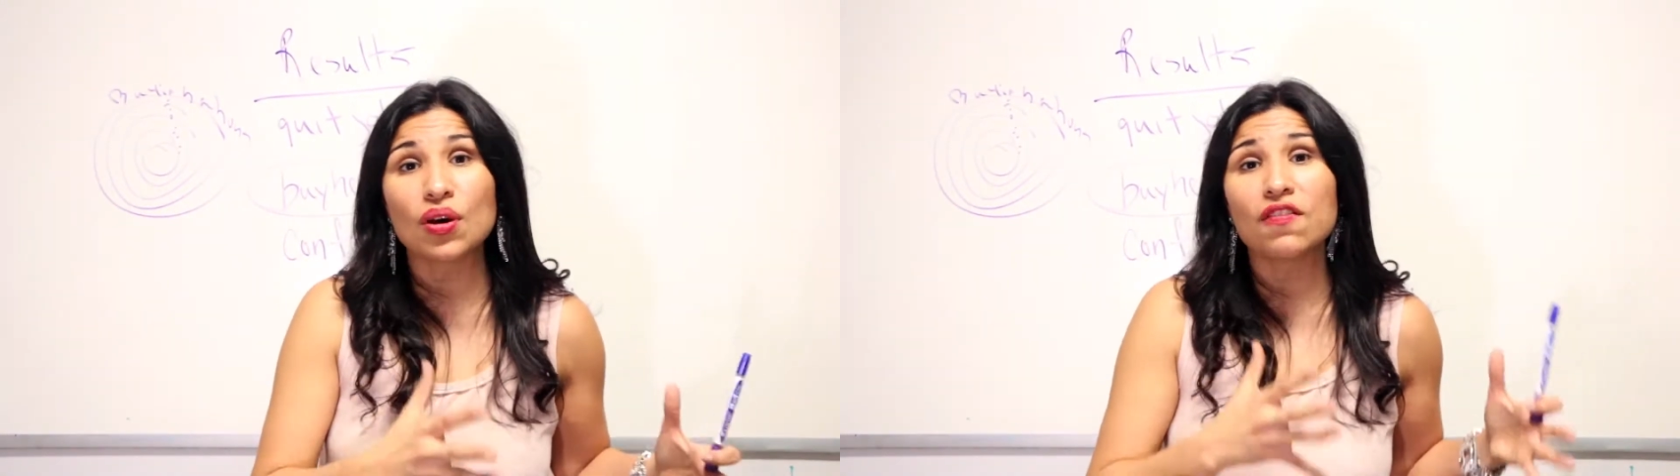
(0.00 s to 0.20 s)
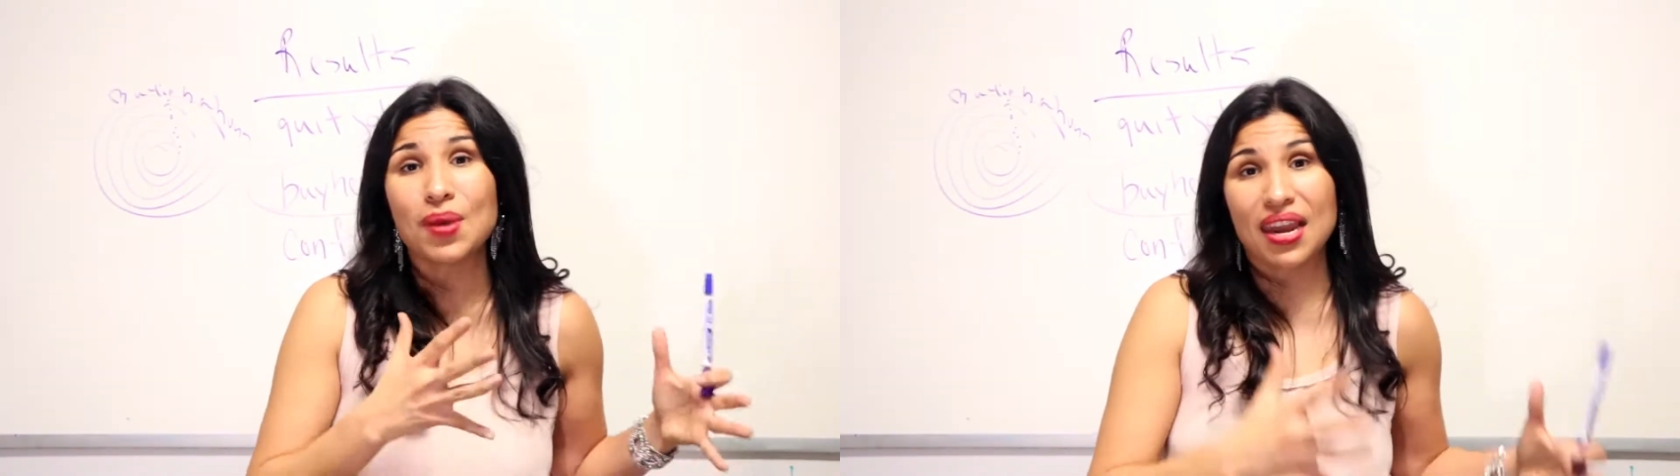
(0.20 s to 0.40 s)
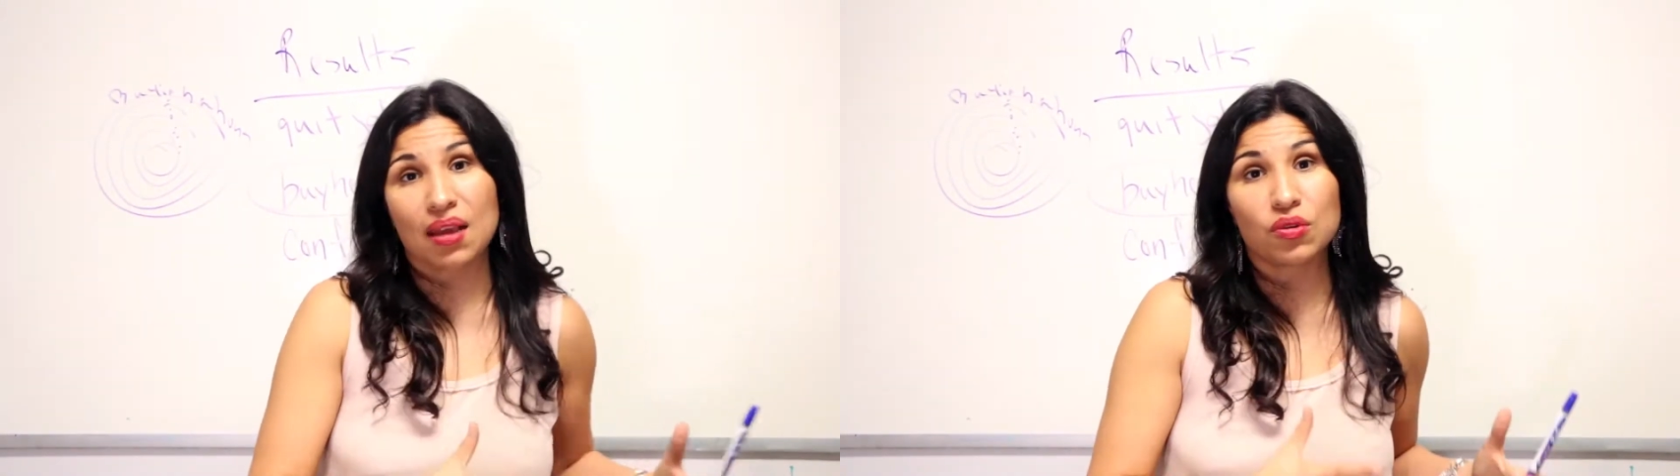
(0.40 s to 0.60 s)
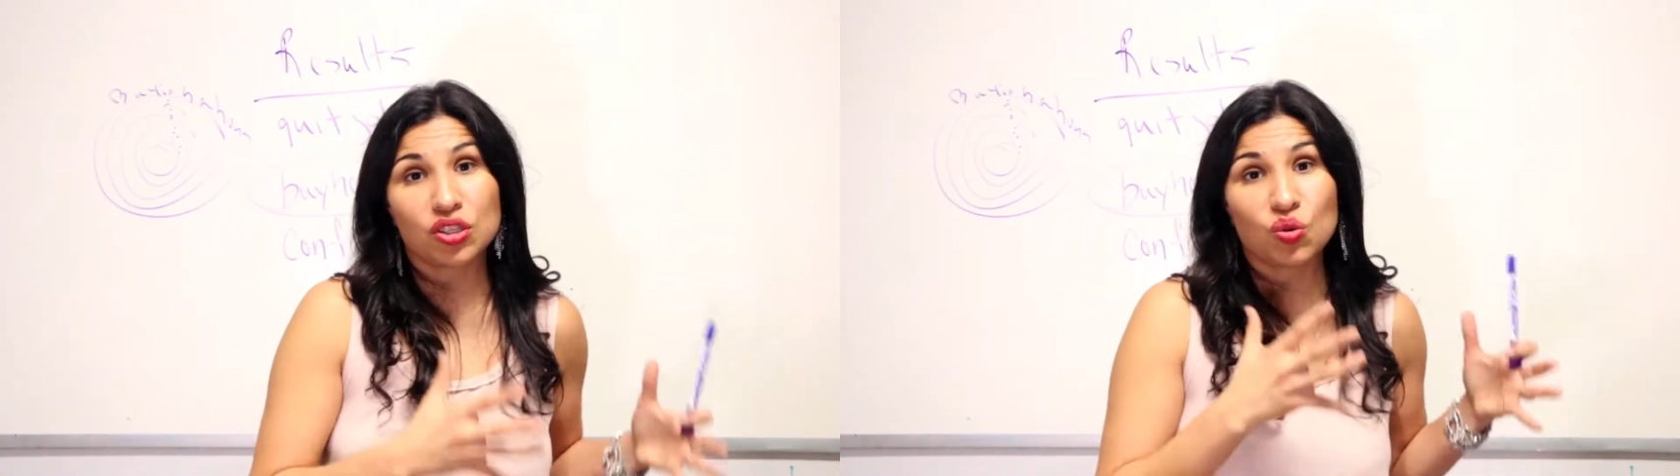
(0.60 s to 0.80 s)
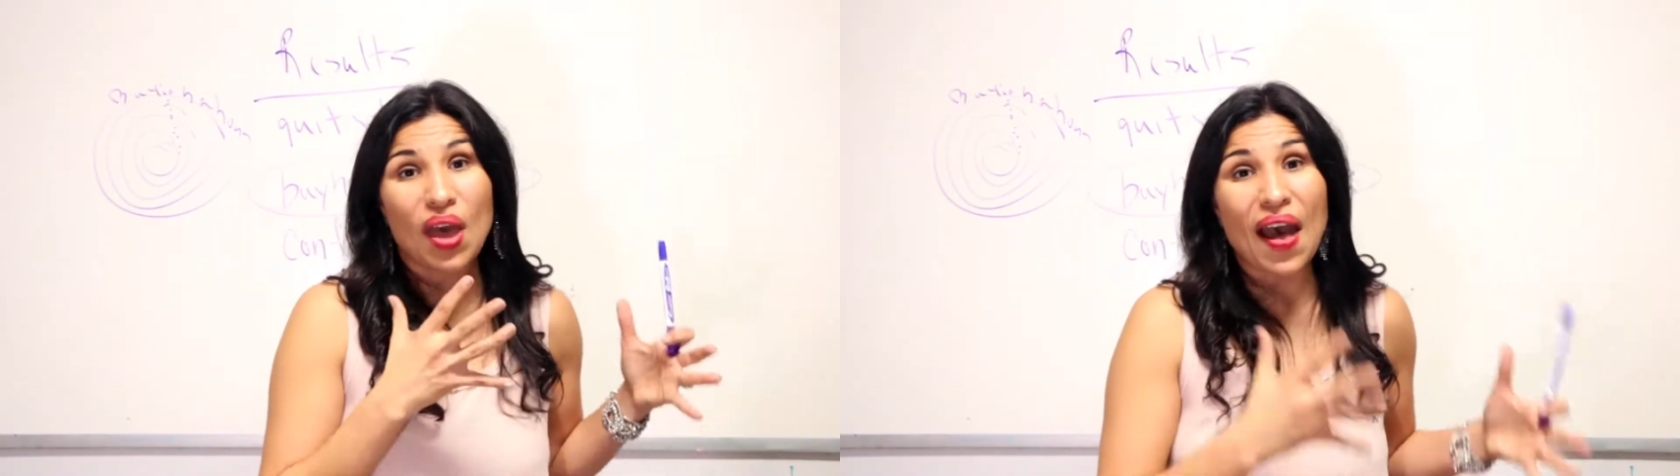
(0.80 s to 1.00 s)
have been able
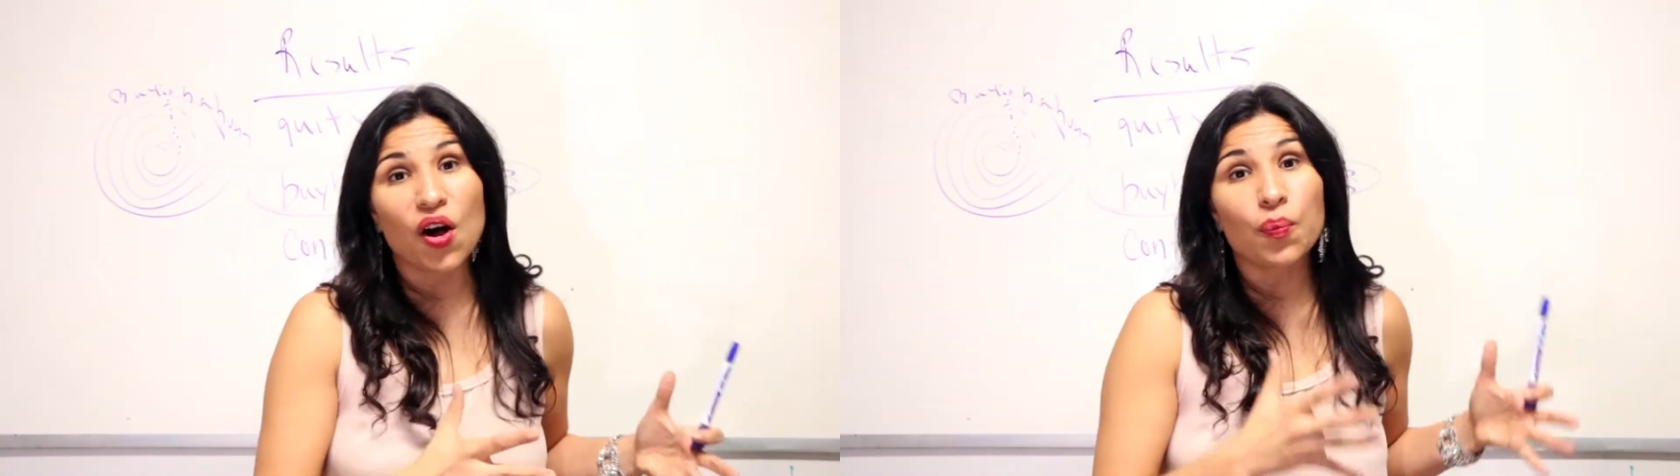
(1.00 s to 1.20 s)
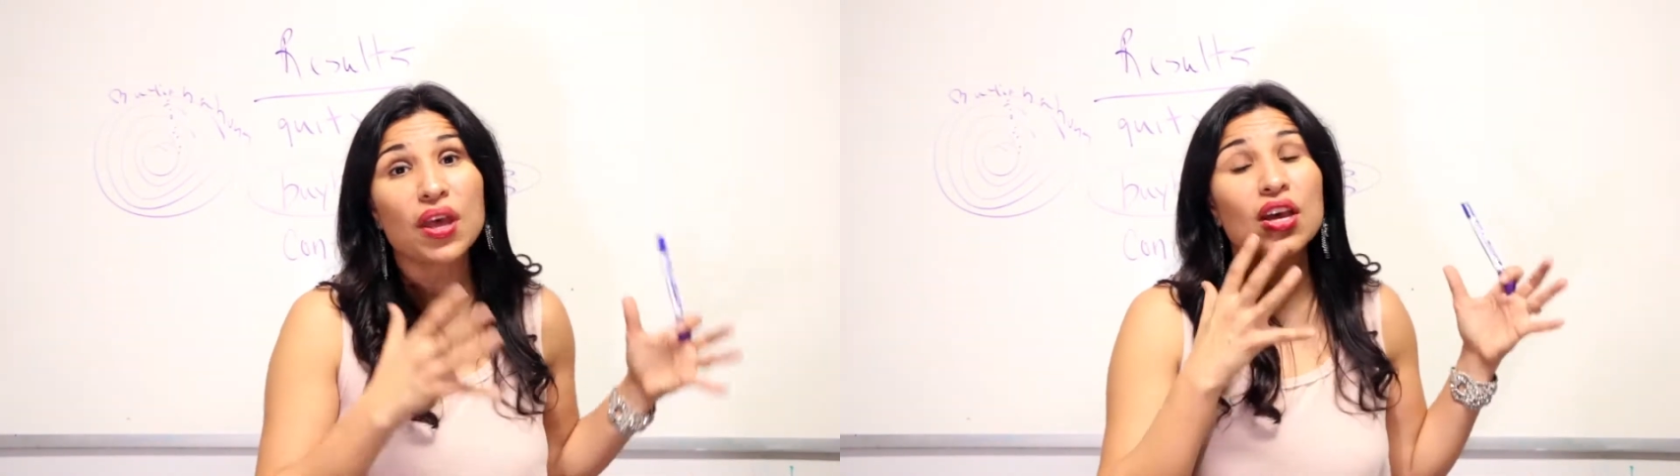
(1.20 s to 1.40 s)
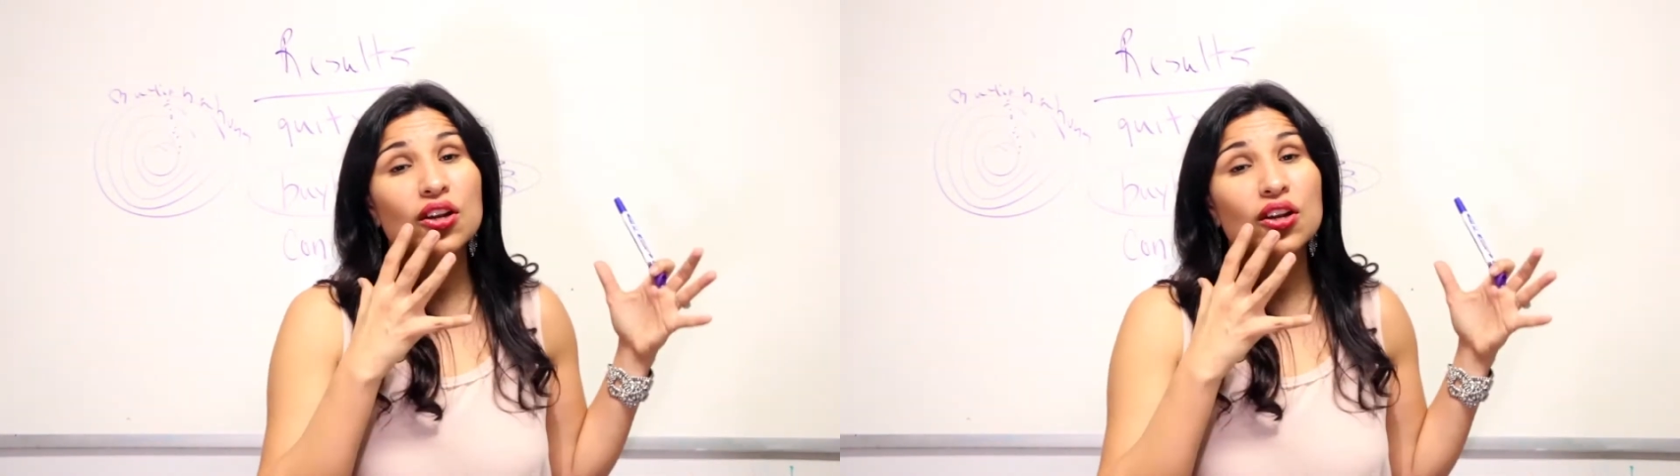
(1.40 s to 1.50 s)
to help